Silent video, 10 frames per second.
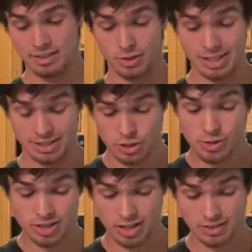So I did 2
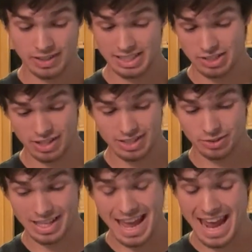servings, so that's
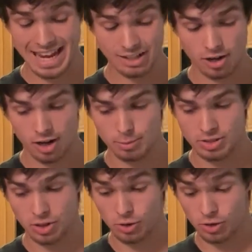only 8 carbs
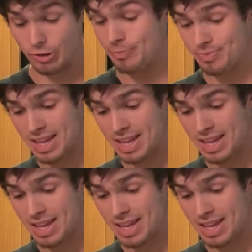total.